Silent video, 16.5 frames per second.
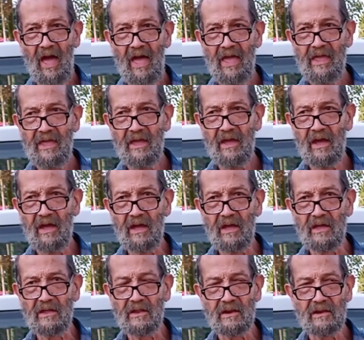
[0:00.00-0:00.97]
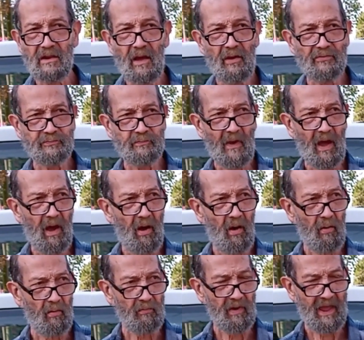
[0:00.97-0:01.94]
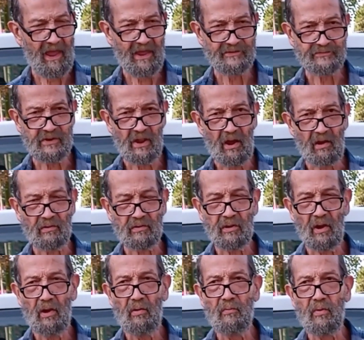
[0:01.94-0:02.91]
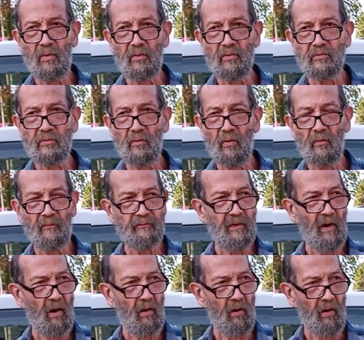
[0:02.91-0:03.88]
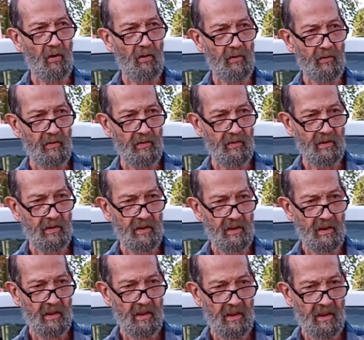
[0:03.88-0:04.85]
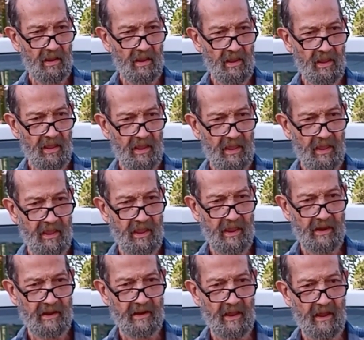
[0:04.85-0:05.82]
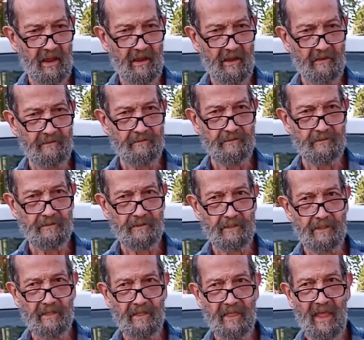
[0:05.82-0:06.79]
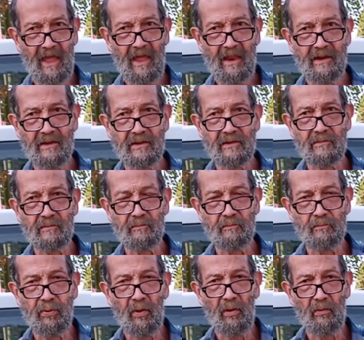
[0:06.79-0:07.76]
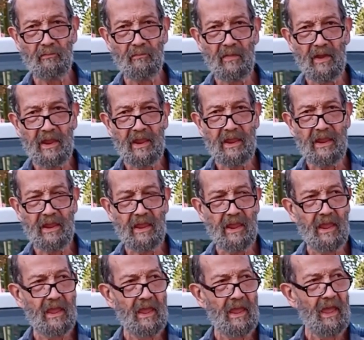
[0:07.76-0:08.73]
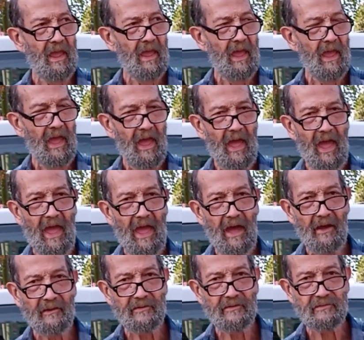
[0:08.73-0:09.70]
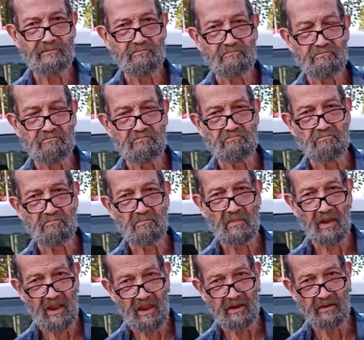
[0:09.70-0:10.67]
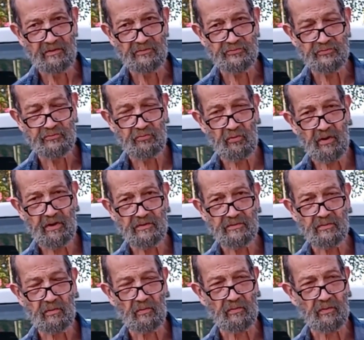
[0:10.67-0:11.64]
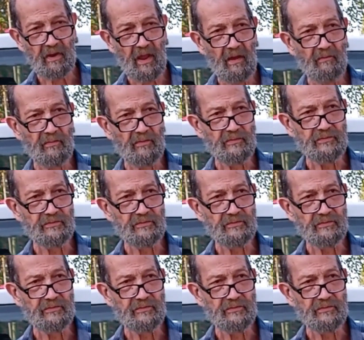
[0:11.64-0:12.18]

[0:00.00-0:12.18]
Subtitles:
I lost my home last October to a fire, and that put me out in the streets because